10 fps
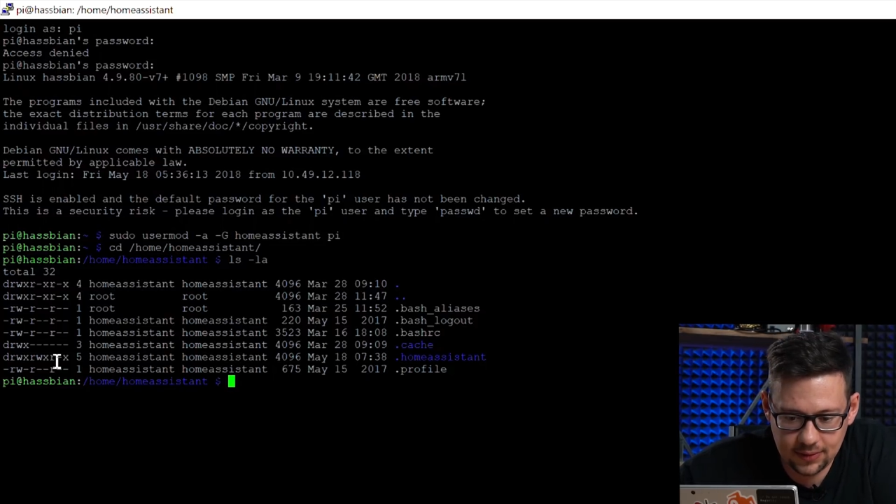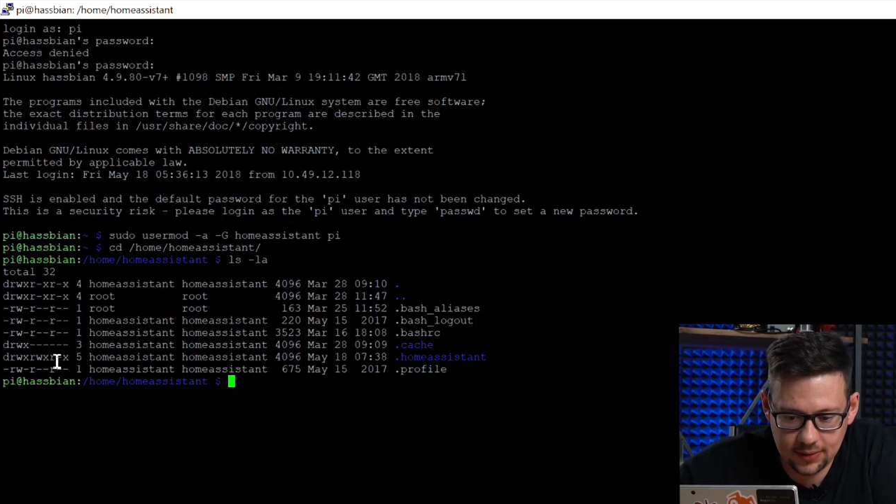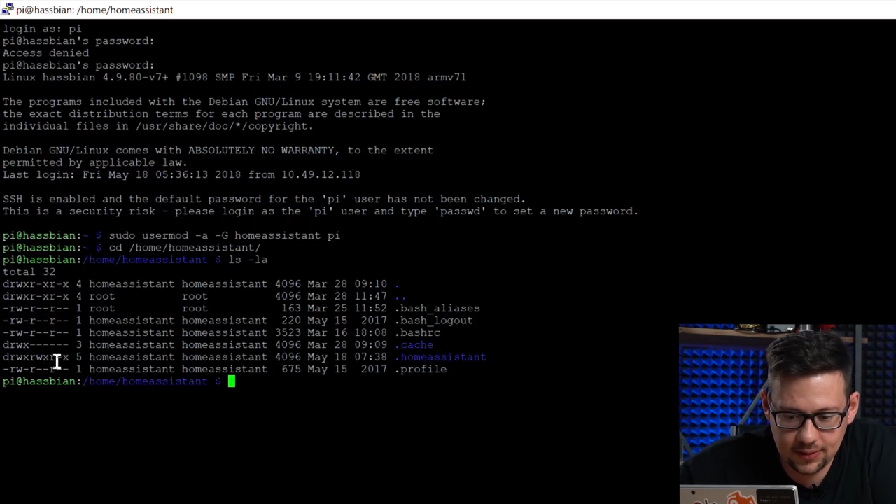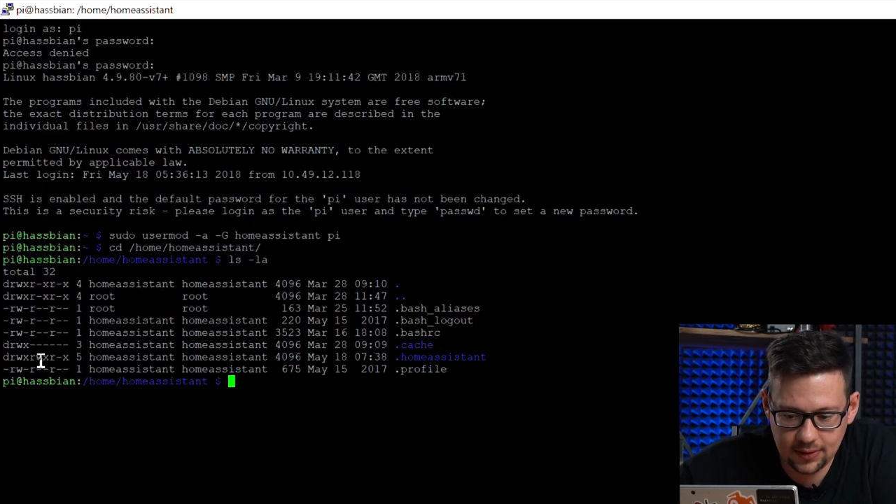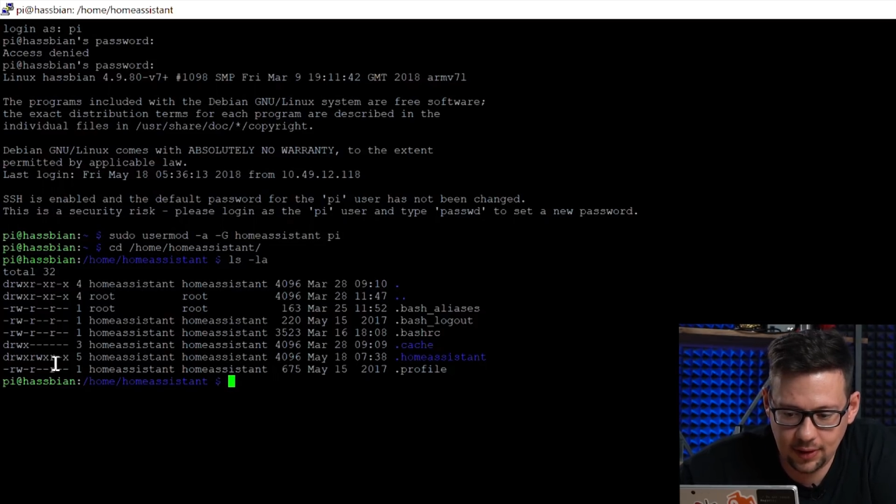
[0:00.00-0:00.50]

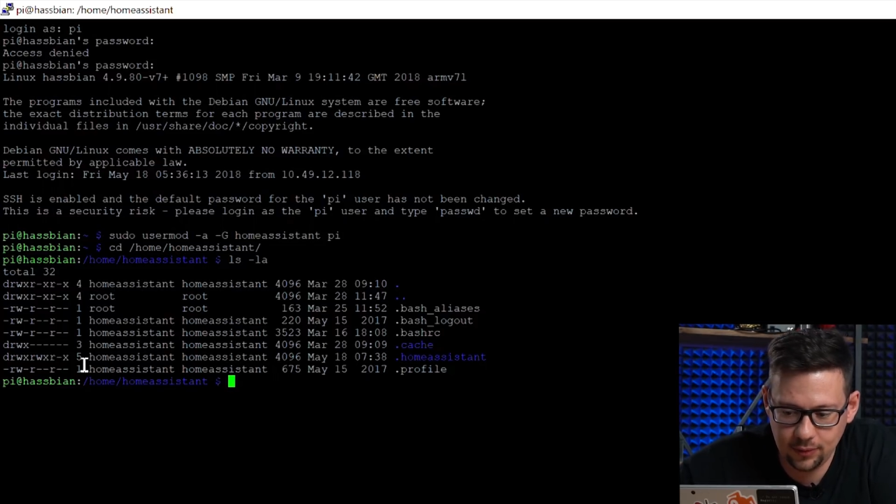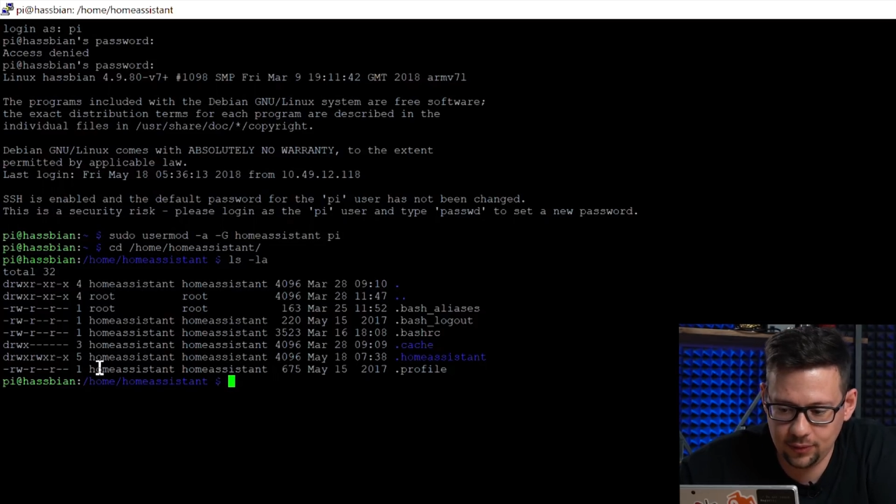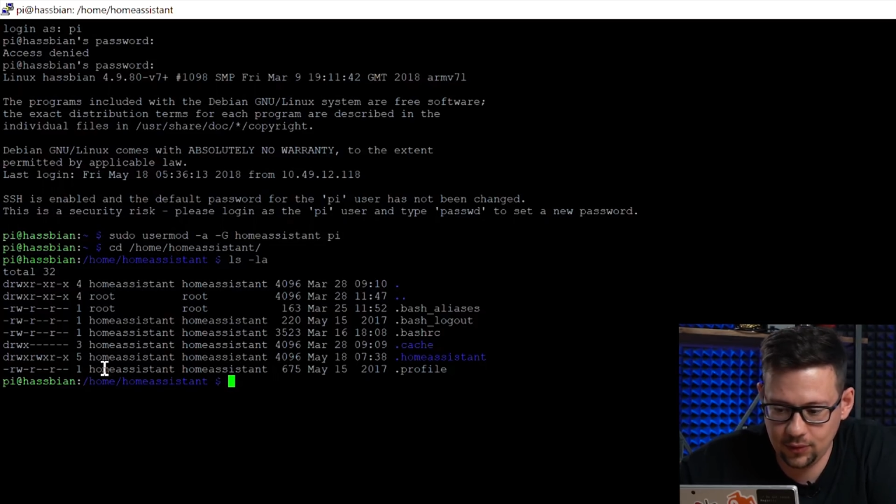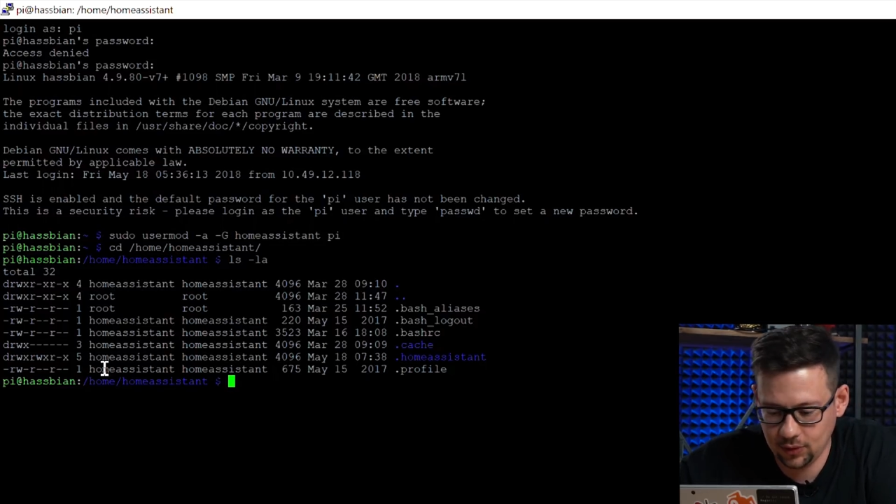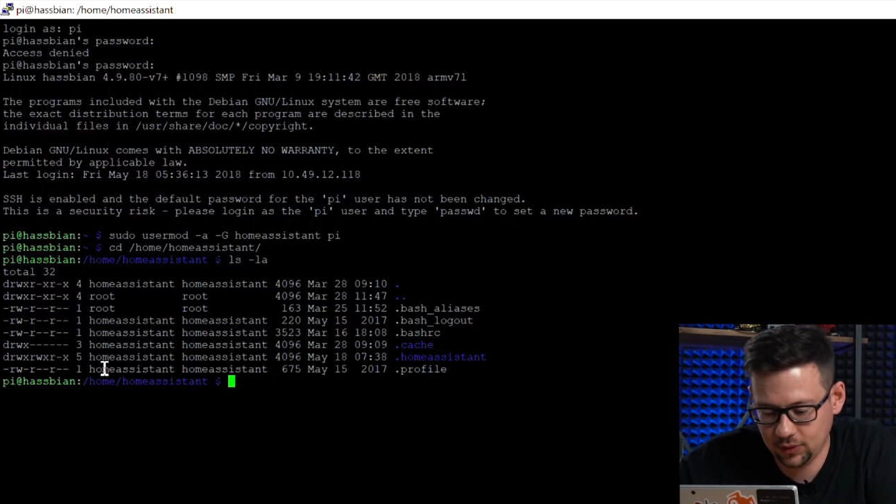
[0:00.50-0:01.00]
uh, have
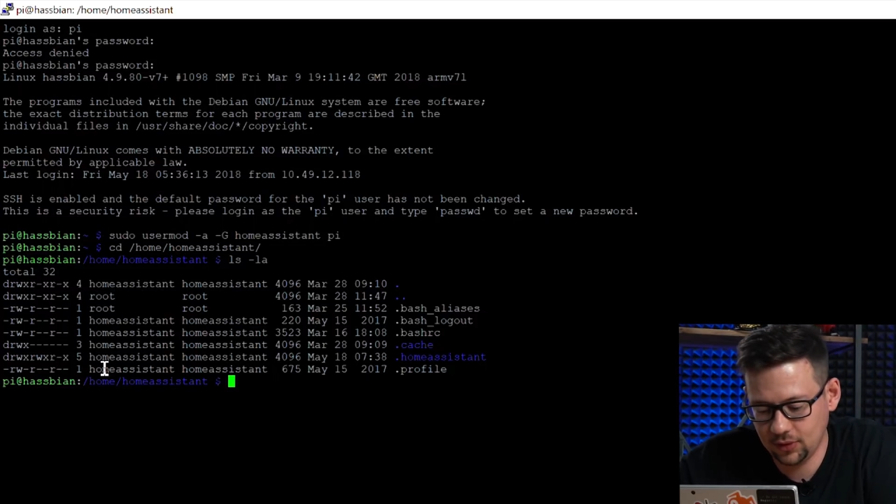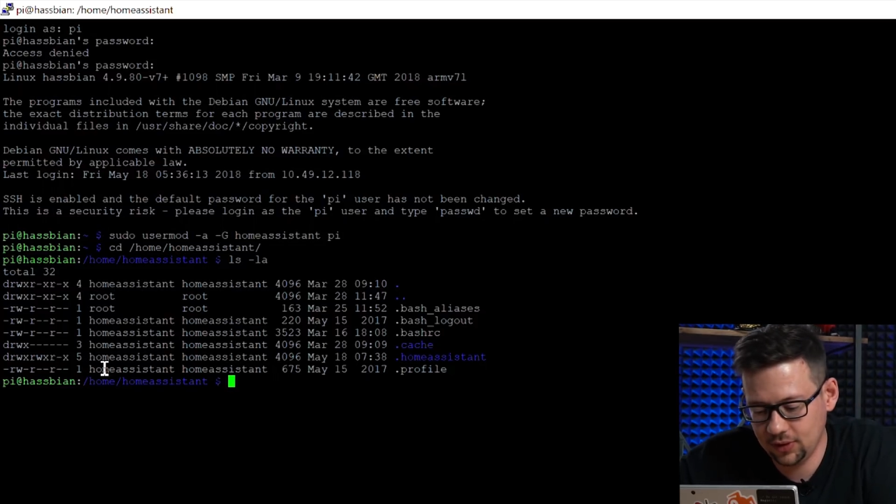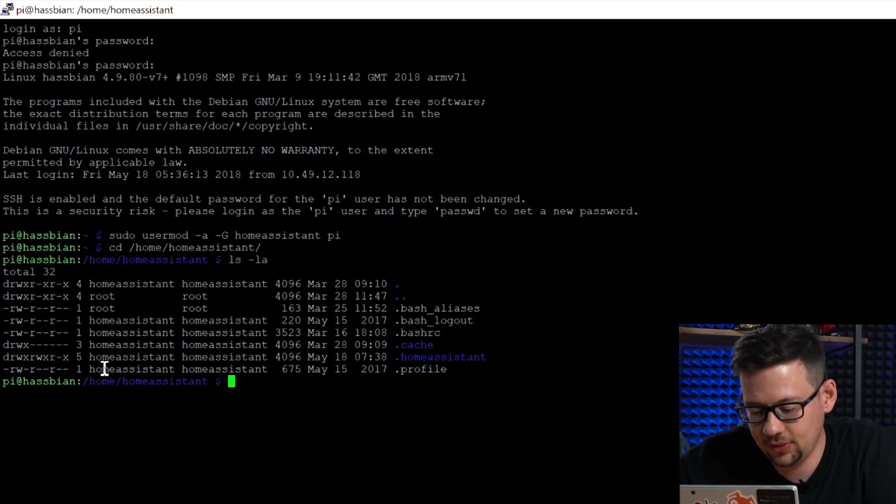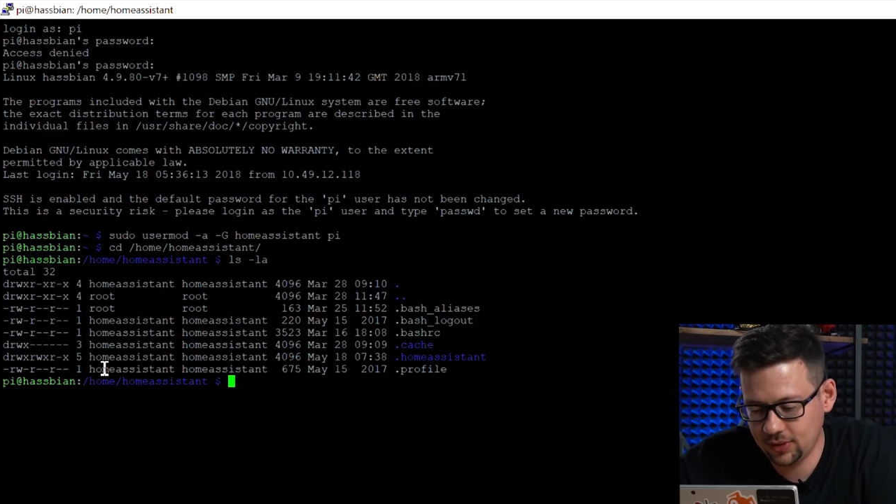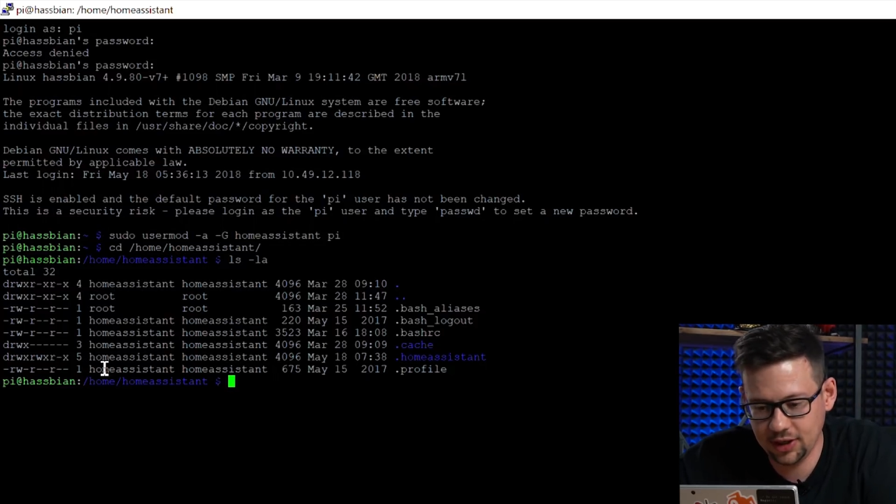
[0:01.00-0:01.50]
not
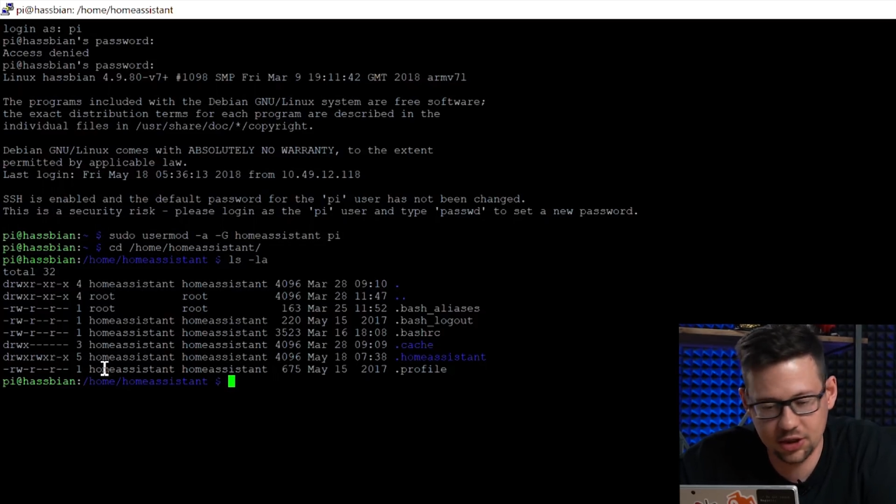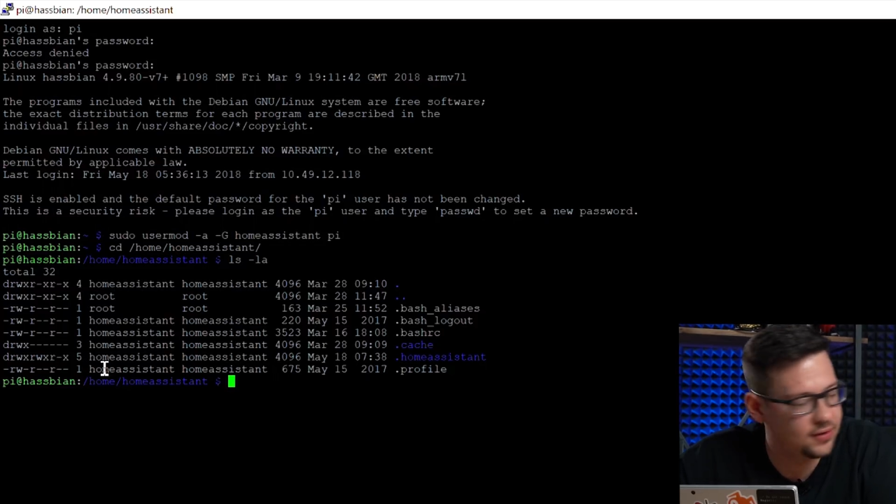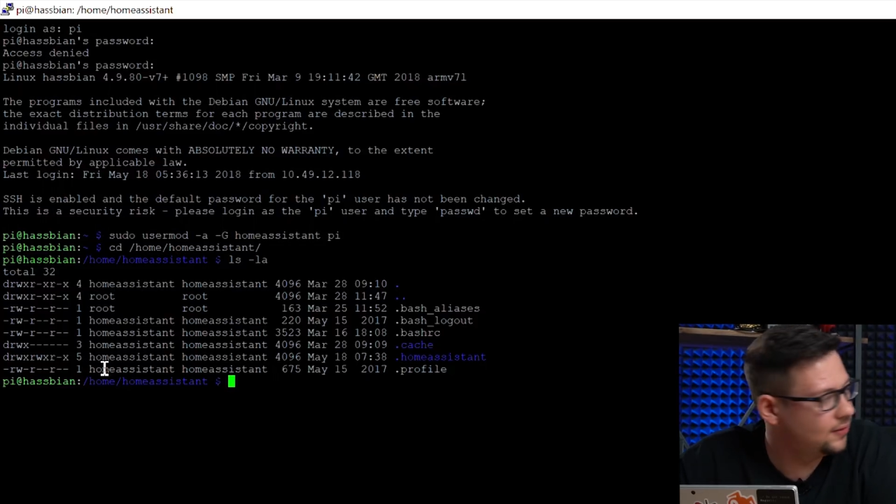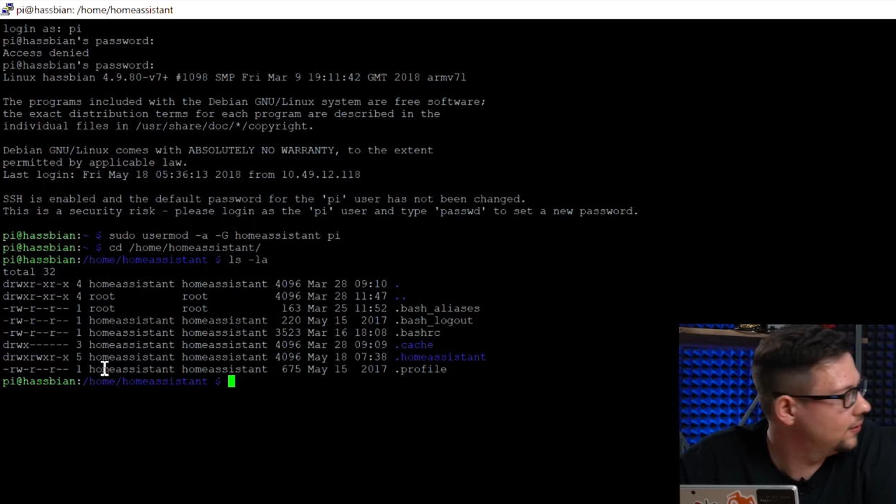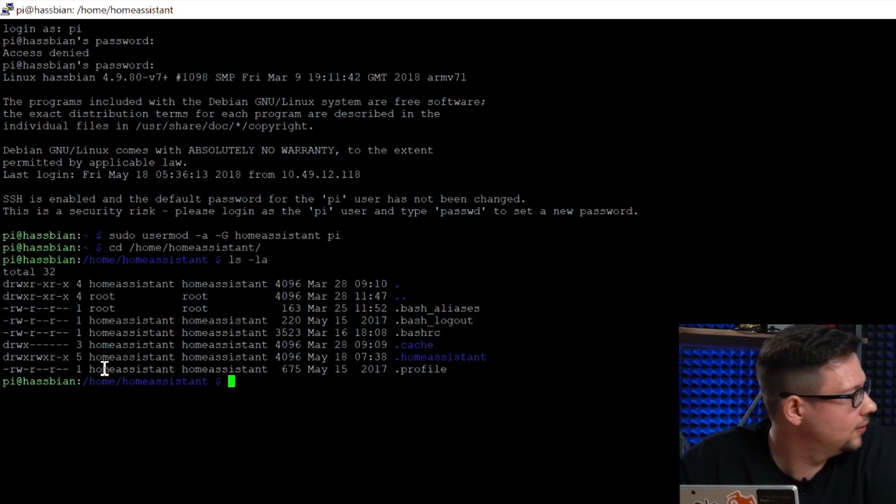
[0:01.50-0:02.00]
all
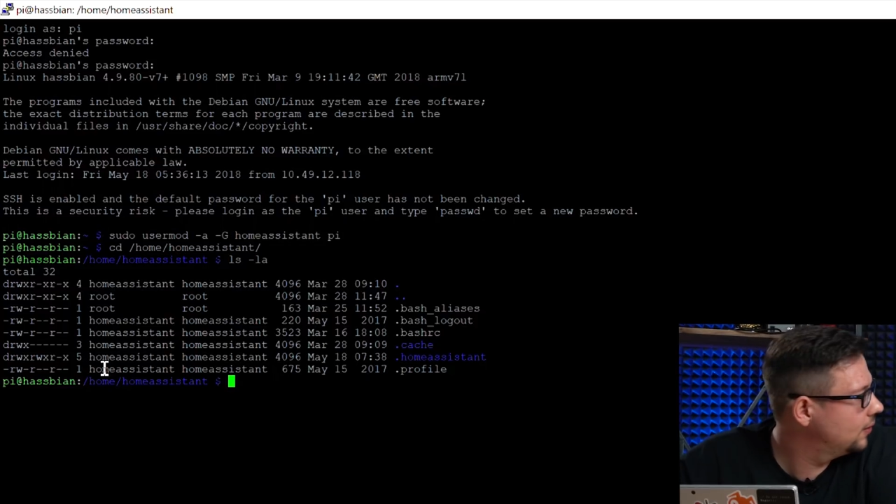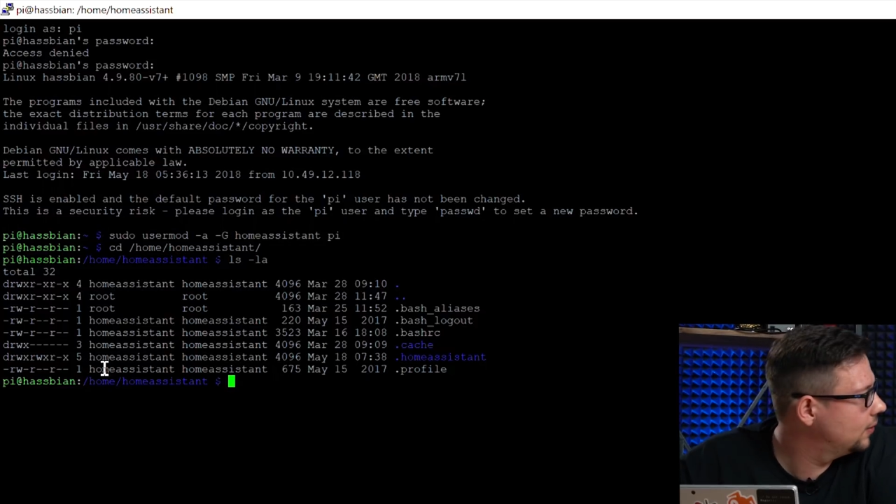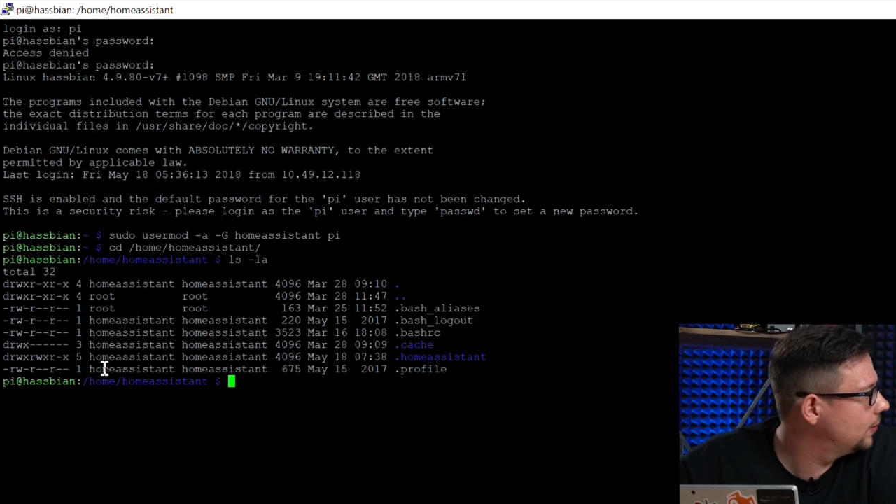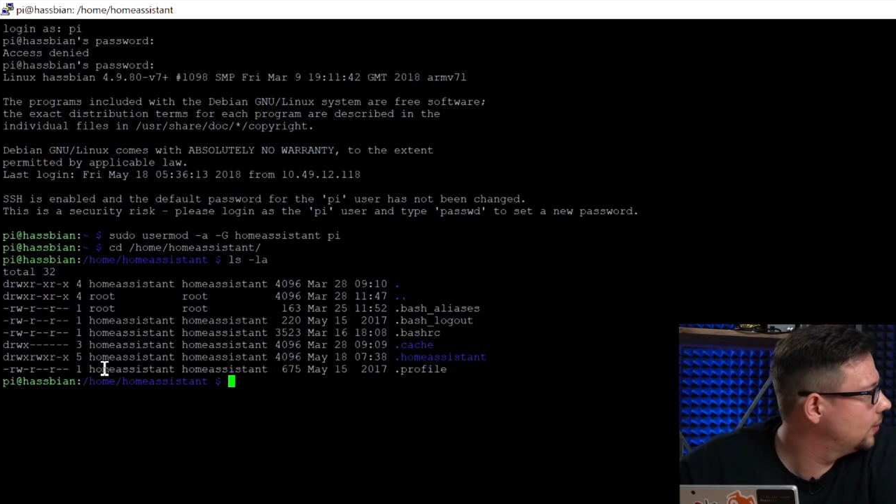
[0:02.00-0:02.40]
rights uh,